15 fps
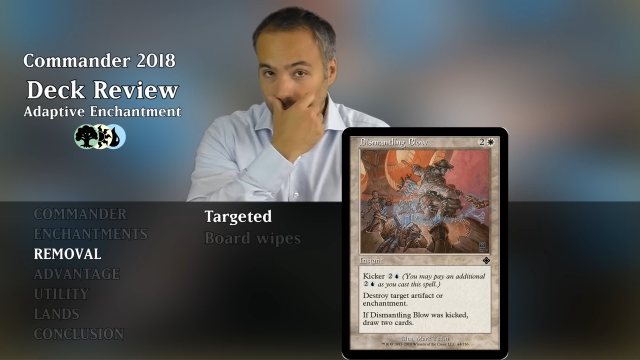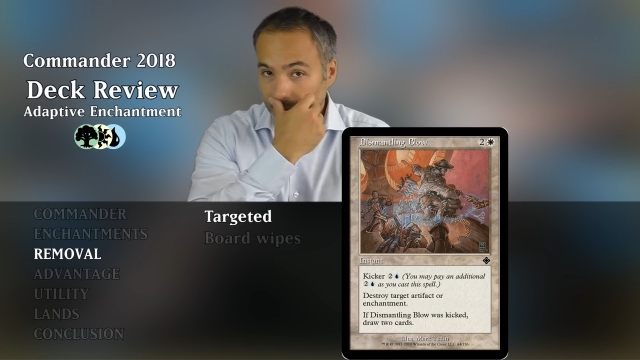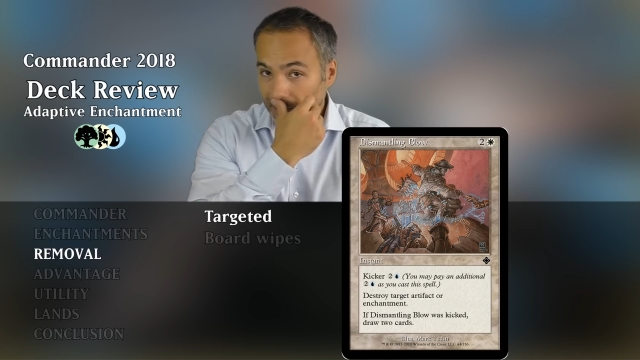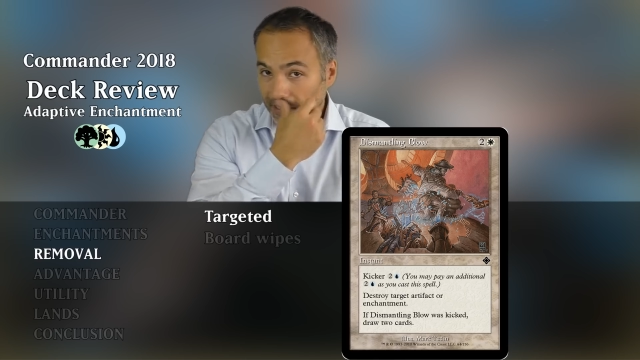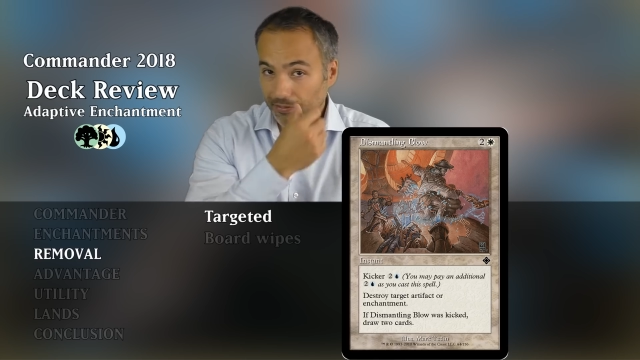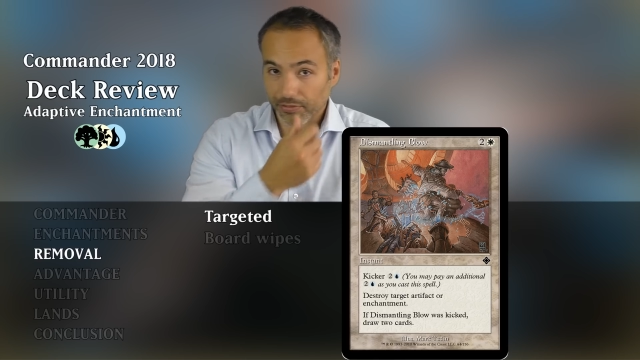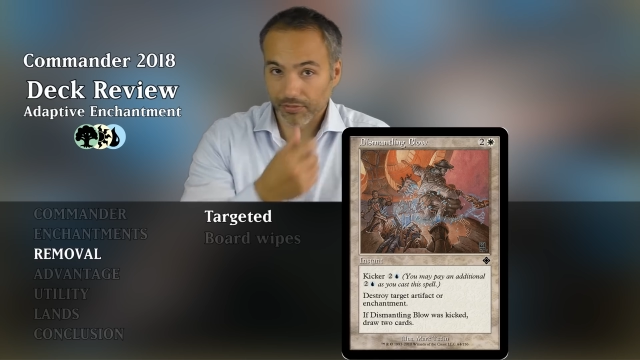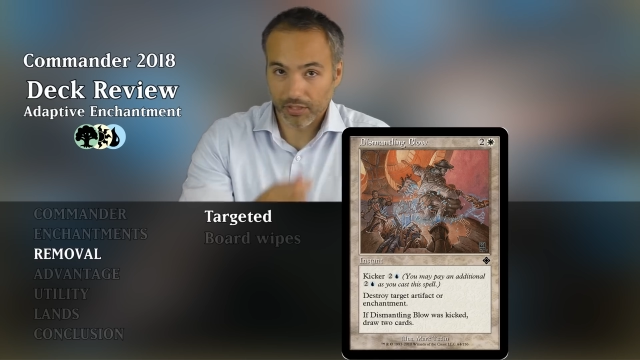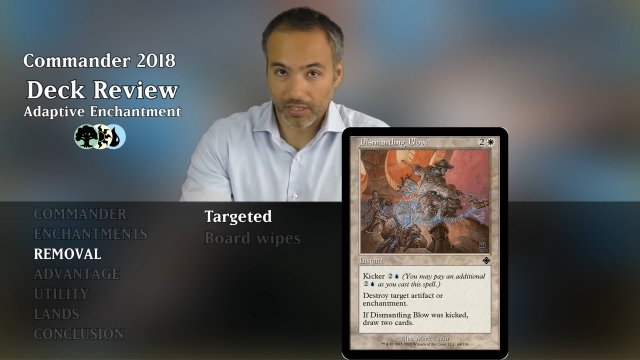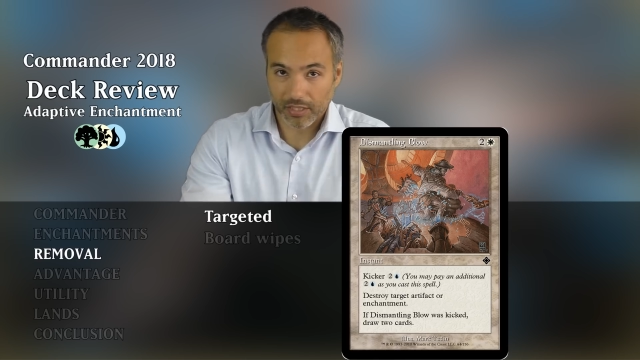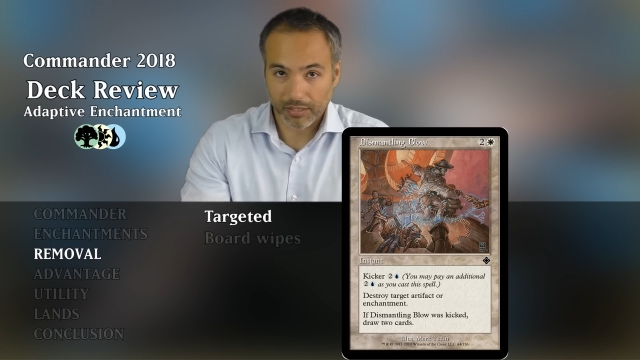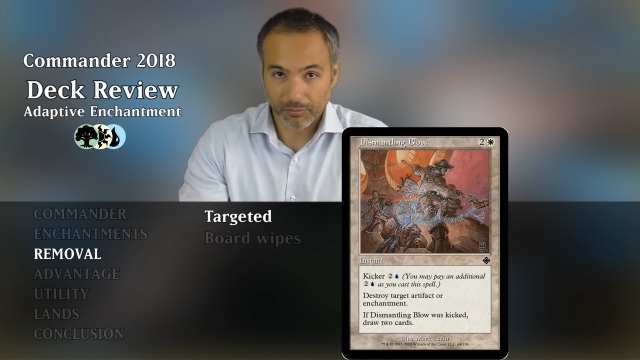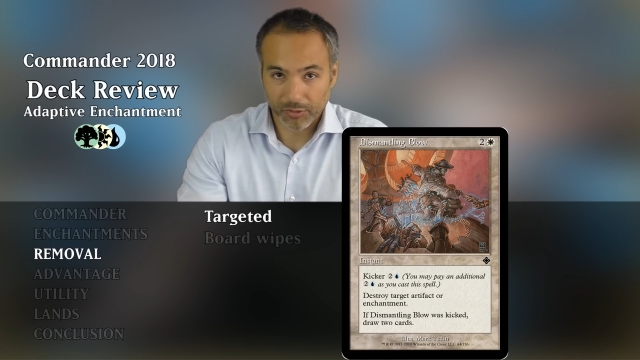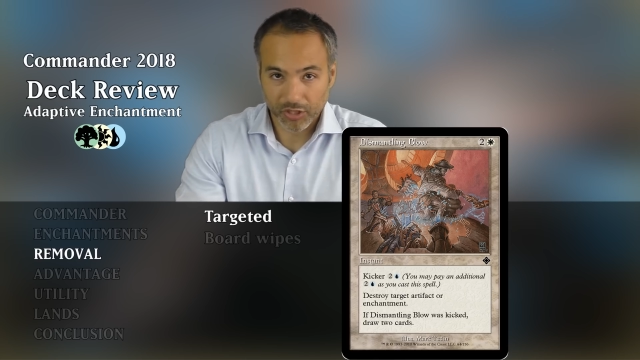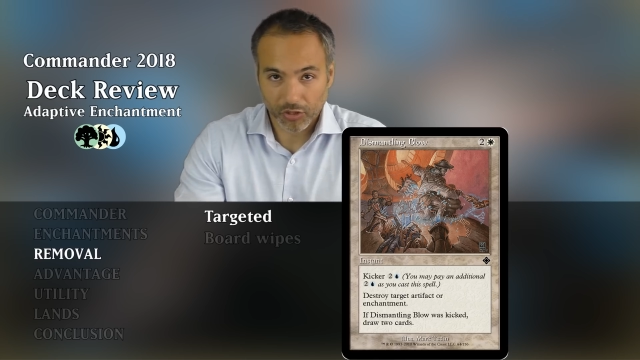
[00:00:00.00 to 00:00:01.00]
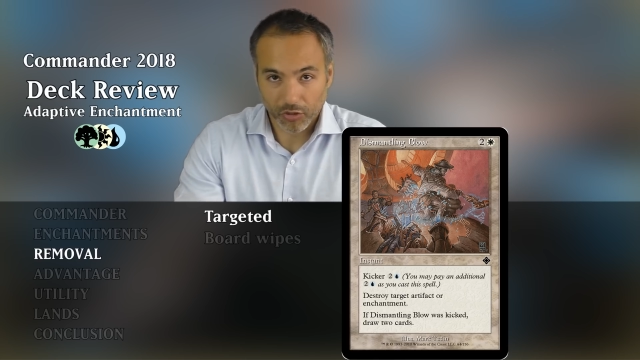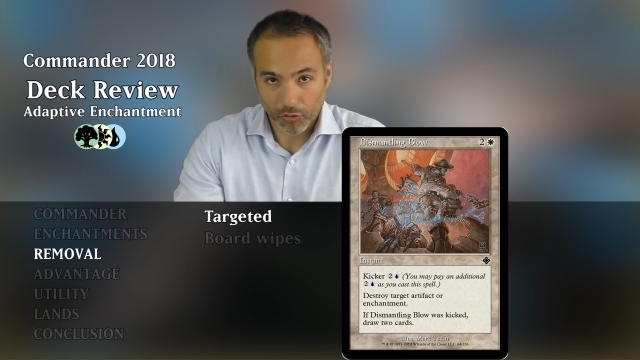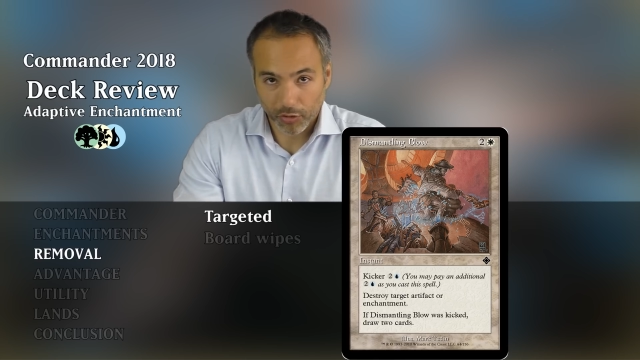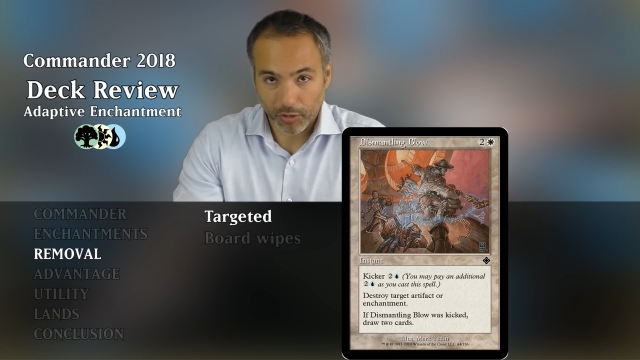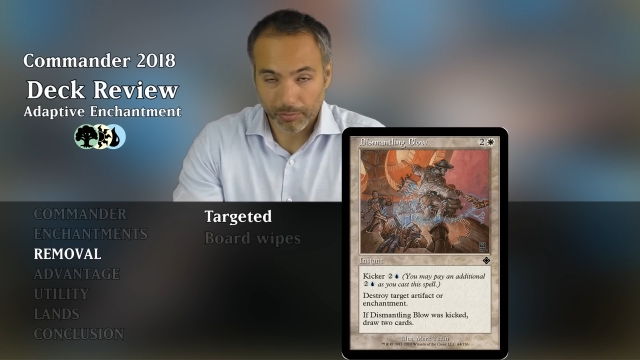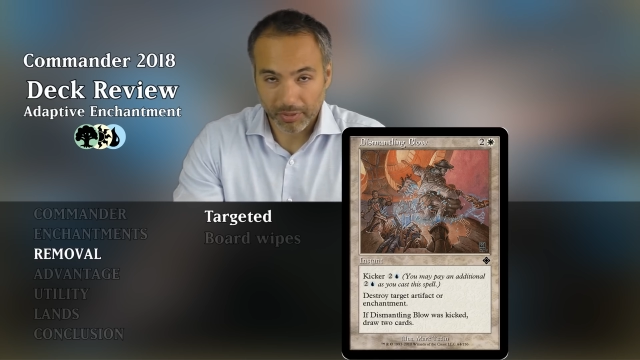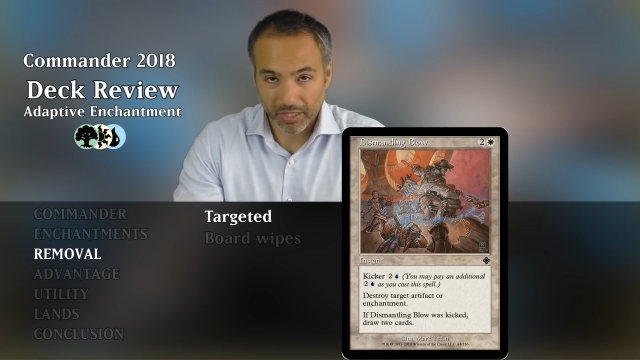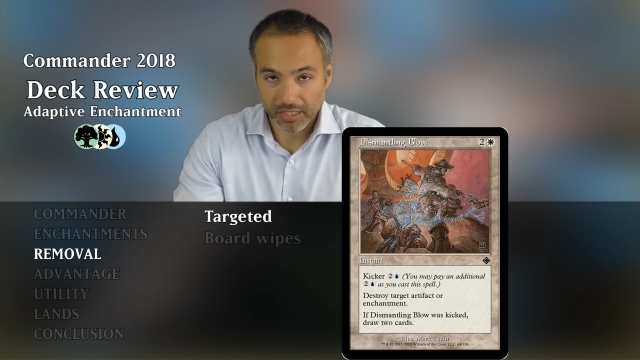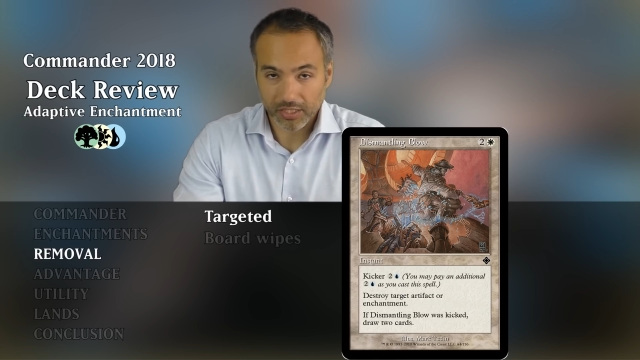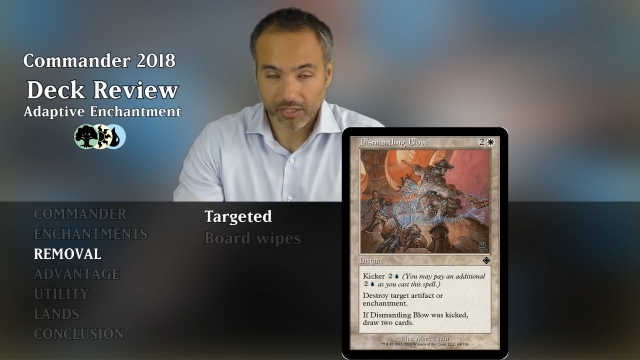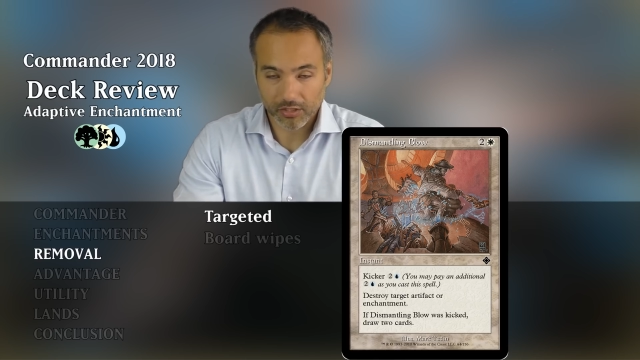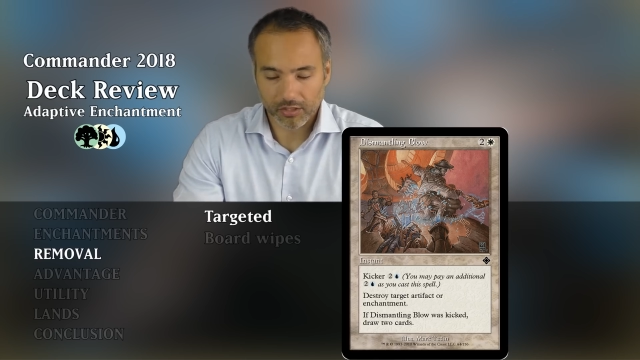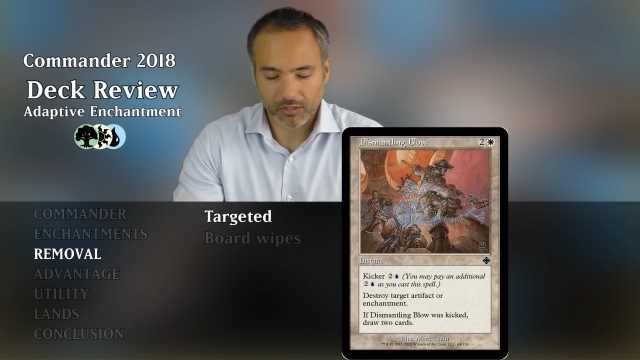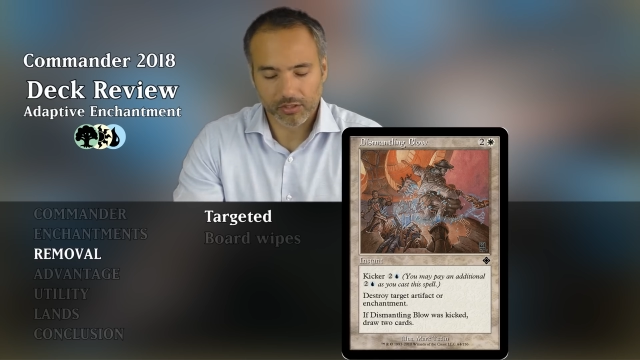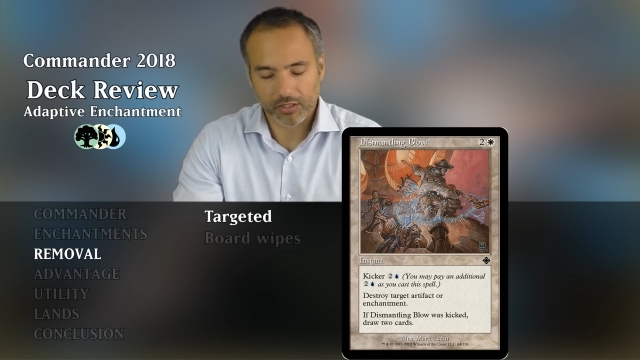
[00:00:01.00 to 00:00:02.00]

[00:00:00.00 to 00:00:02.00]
stuff, which are aura-based.